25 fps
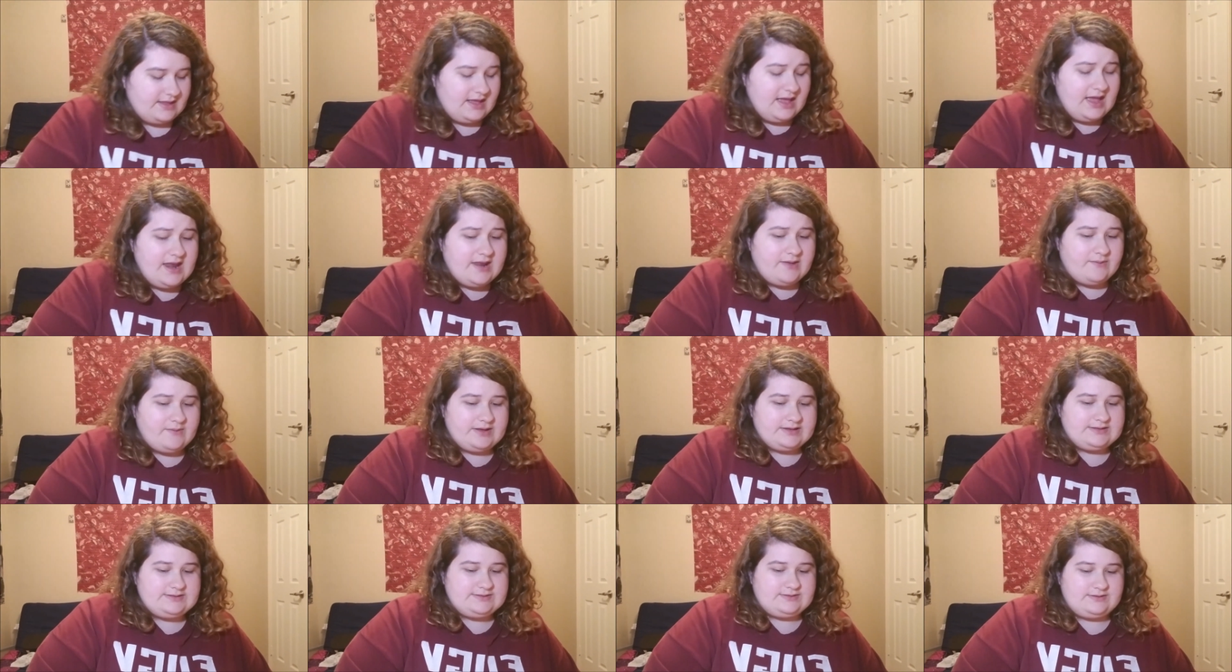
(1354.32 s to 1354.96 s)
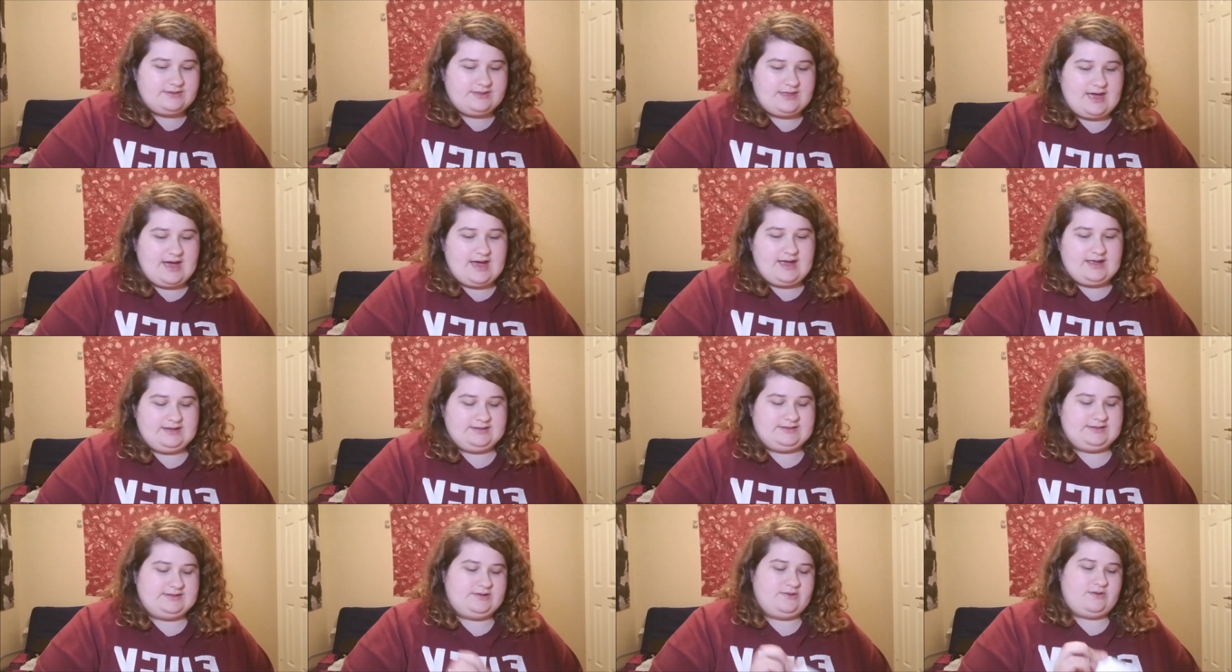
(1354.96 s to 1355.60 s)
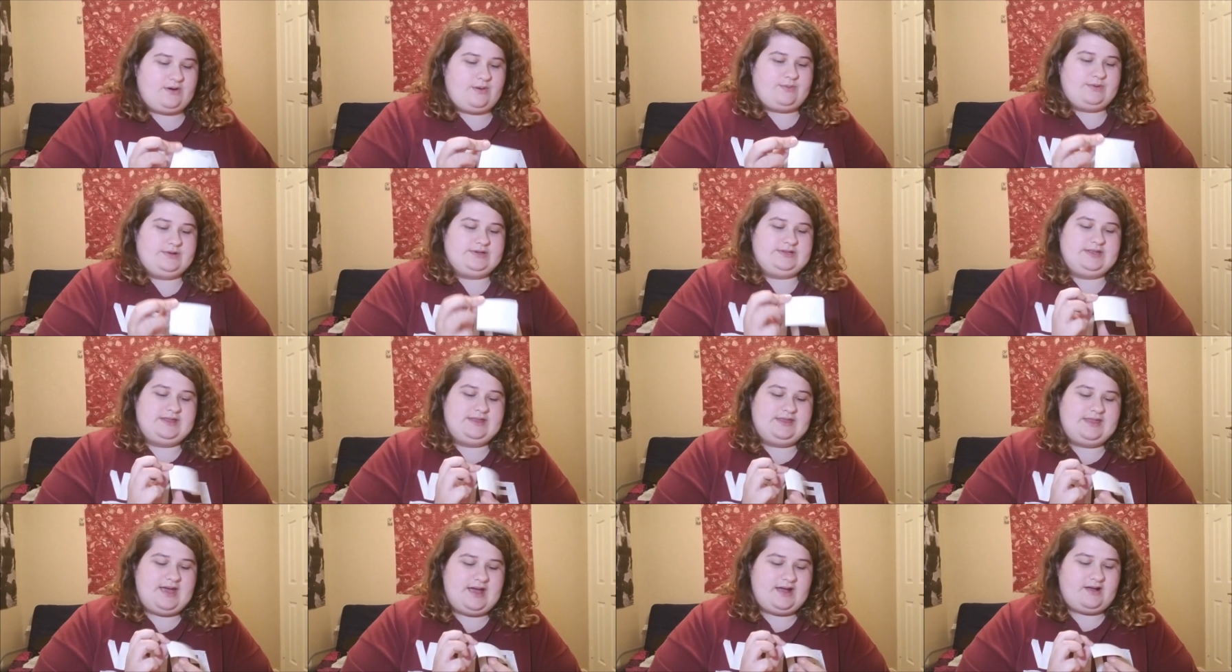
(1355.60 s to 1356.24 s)
anyway, so that is to
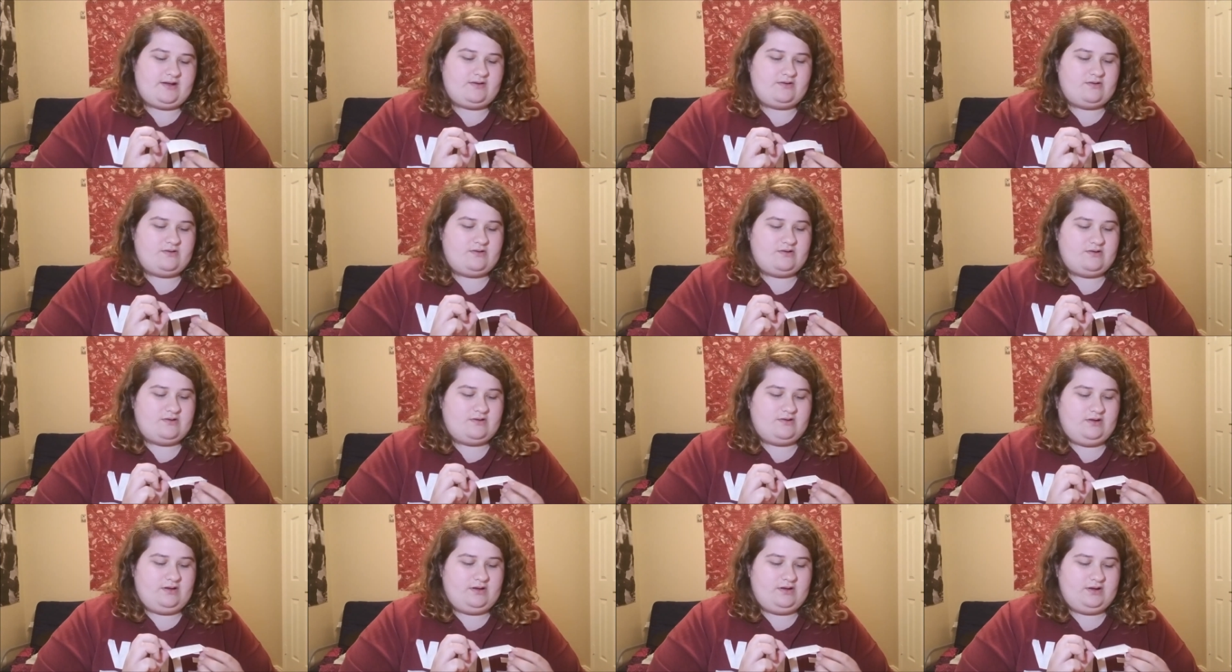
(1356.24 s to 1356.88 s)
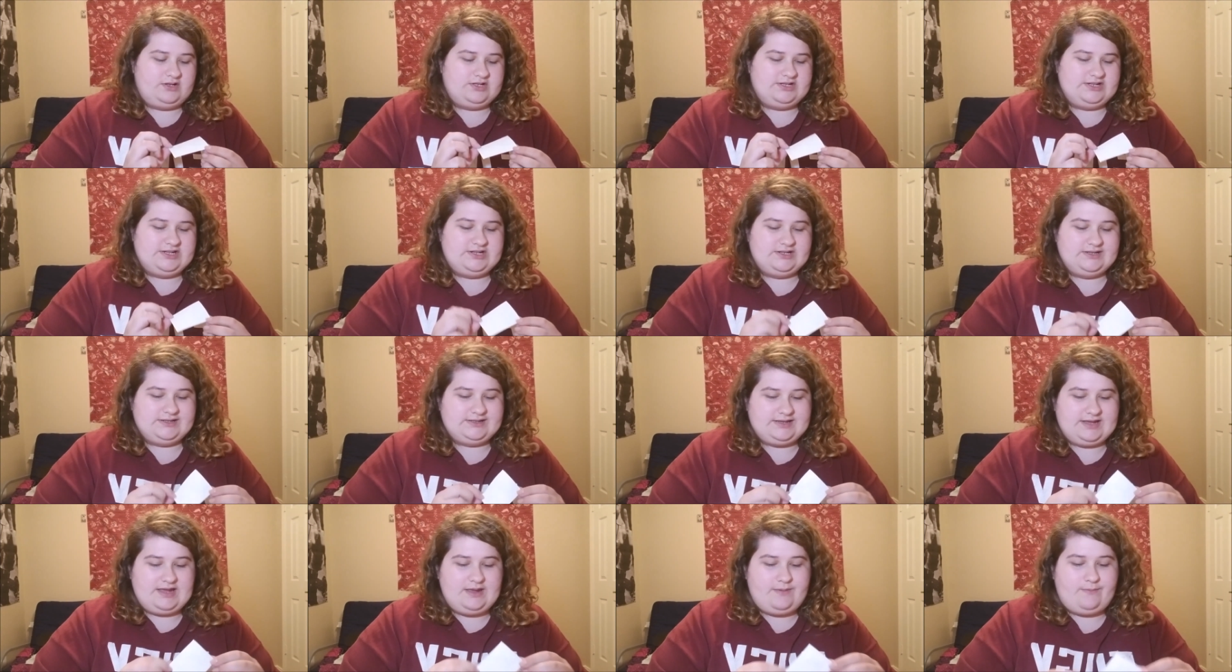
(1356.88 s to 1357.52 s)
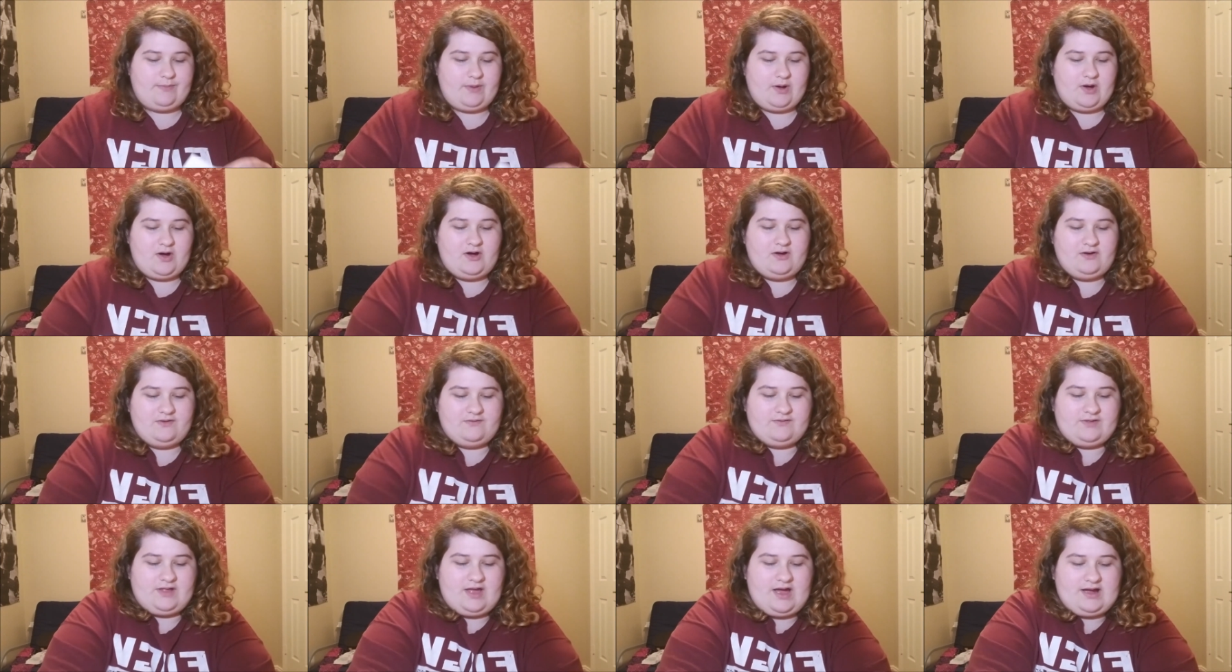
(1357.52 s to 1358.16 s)
represent that goal, to just keep
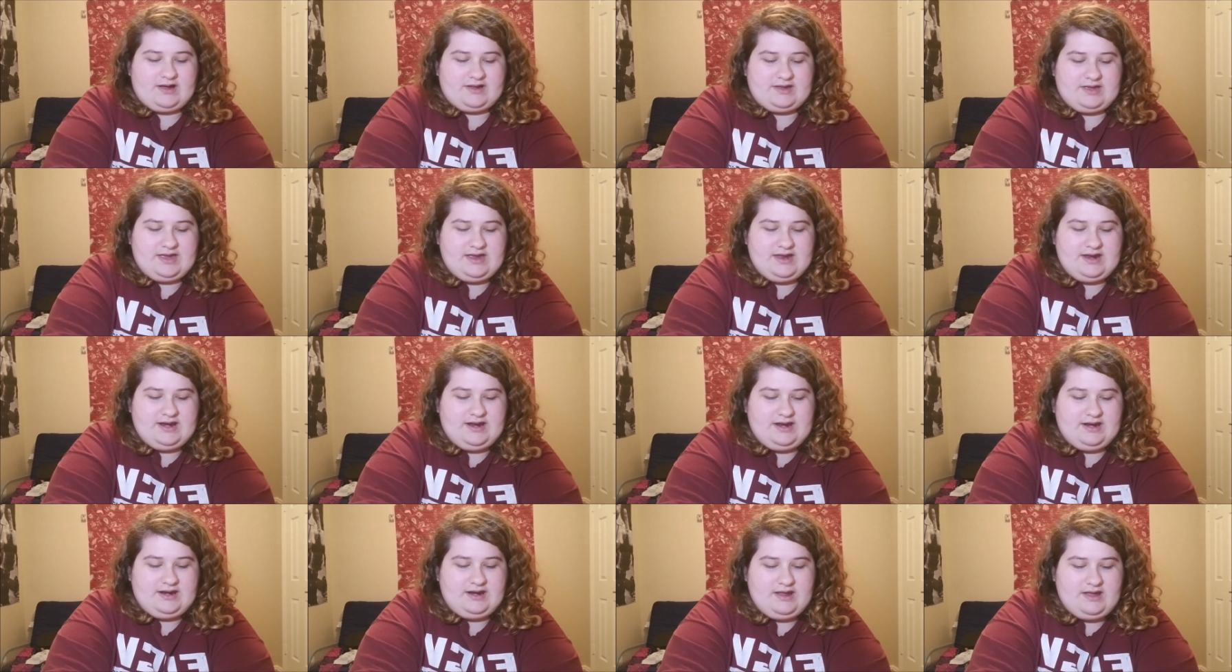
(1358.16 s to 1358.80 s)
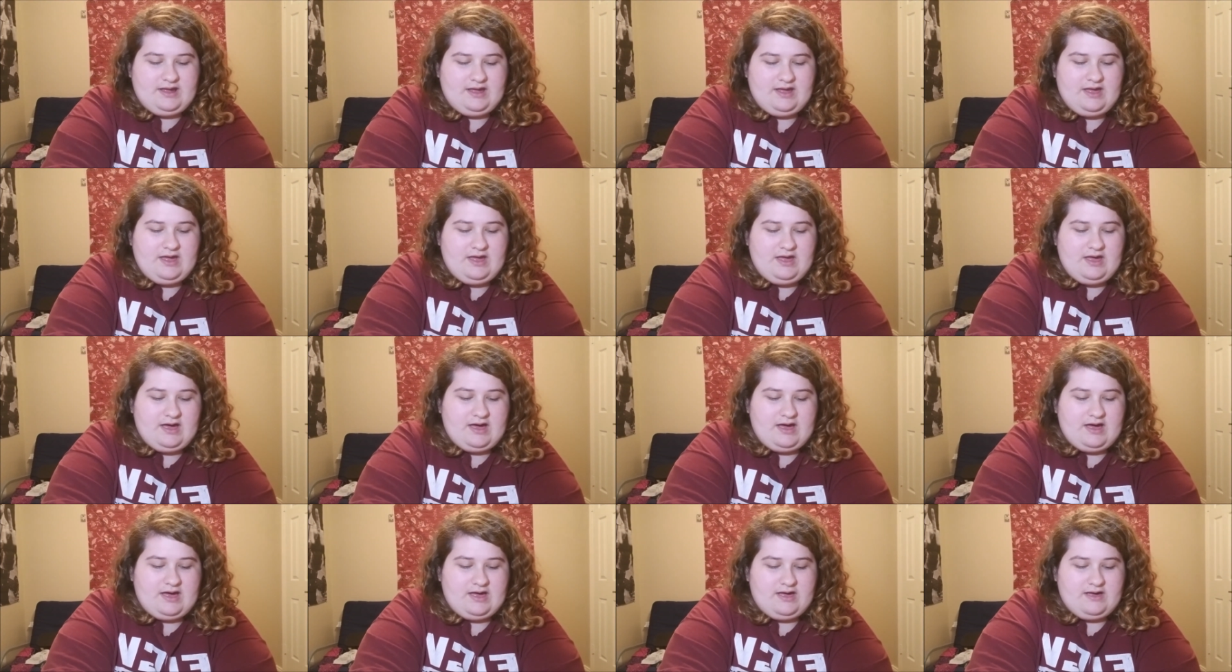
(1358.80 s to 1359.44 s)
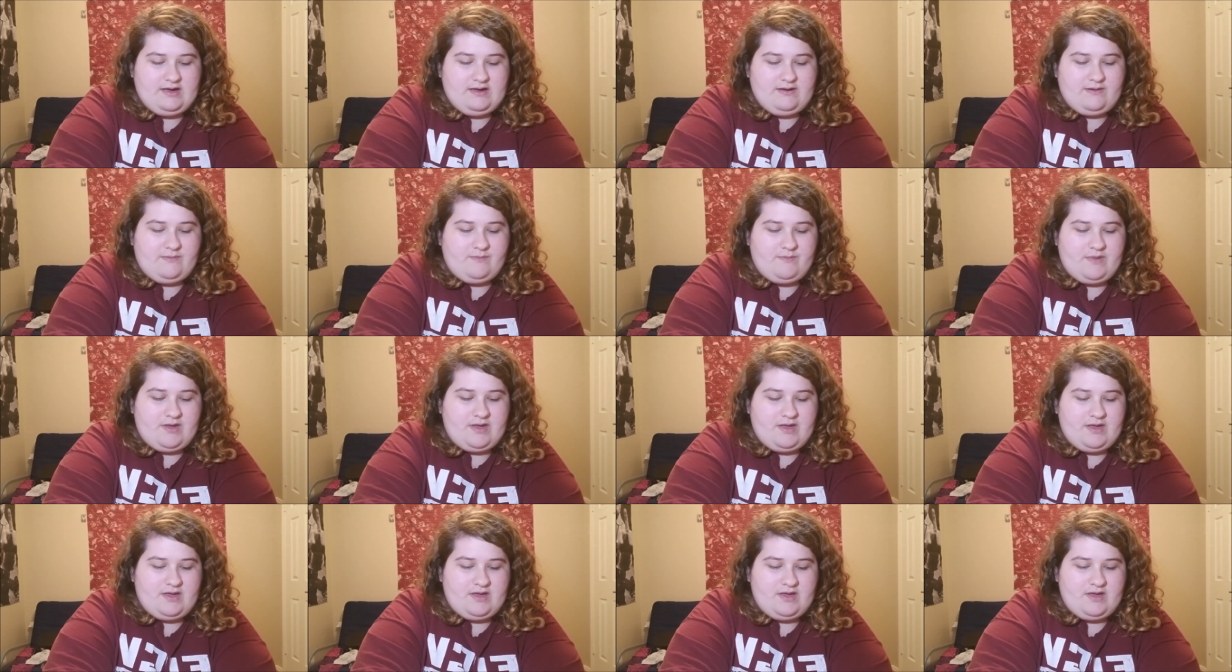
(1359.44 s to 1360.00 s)
on vlogging and um,